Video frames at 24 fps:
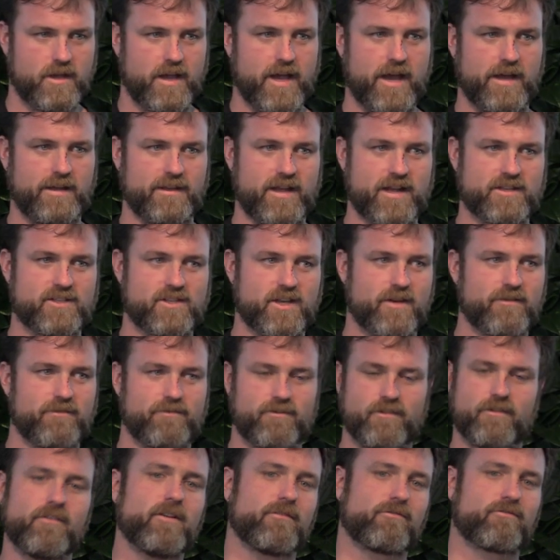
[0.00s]
And that's
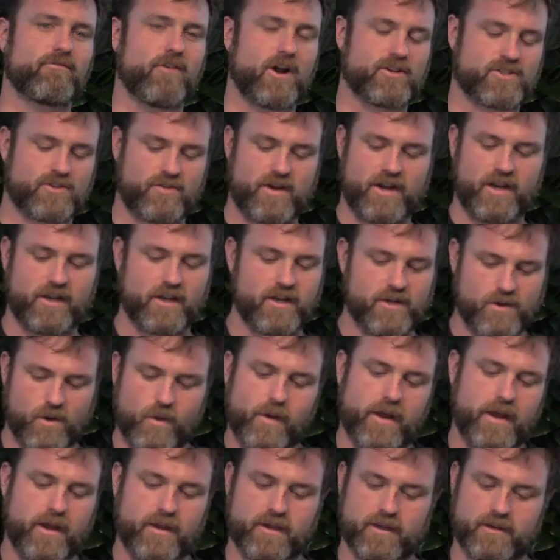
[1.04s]
frustrating and
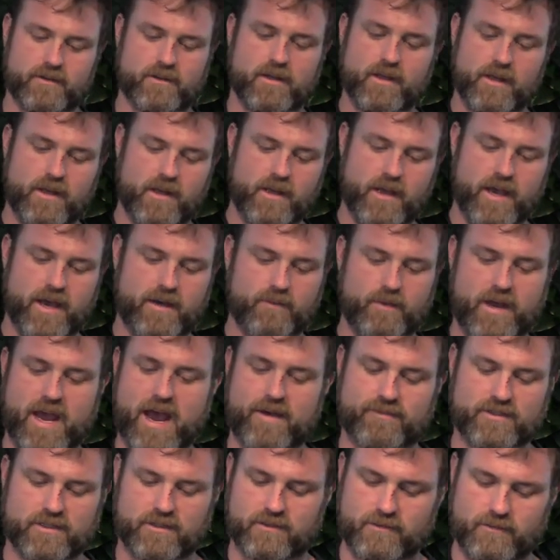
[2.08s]
annoying, and we
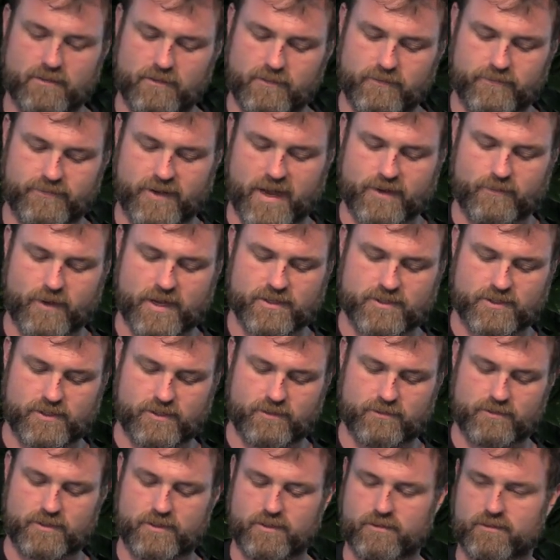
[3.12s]
have to find ways
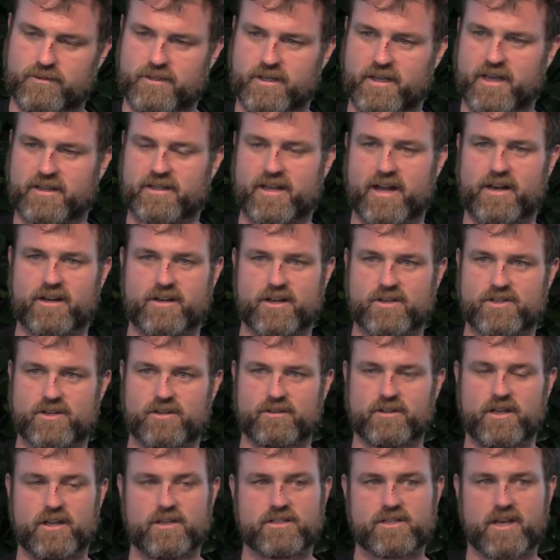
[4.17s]
to get that
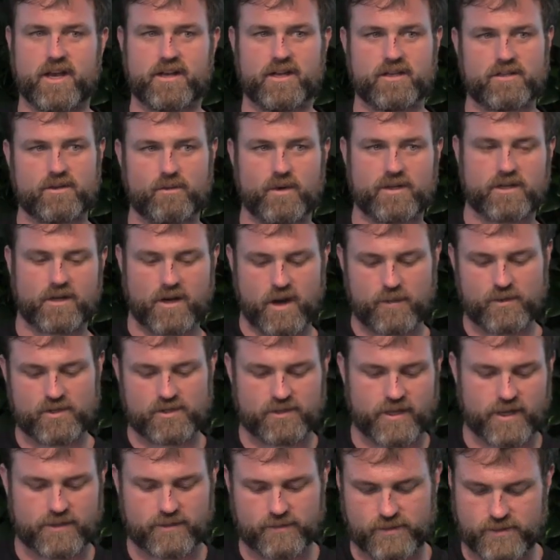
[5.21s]
additional insight into what the
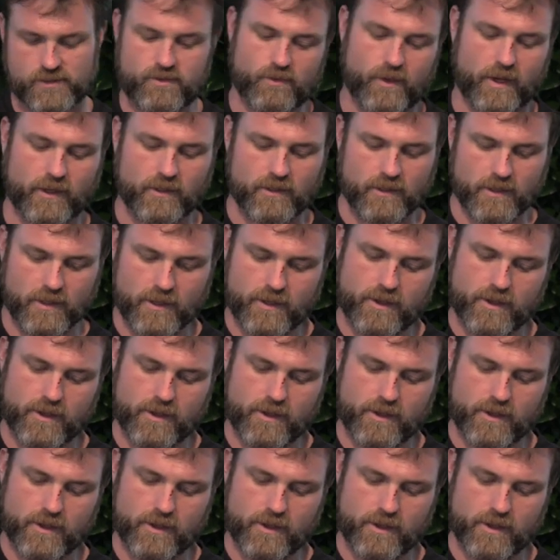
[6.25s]
garbage collector is doing.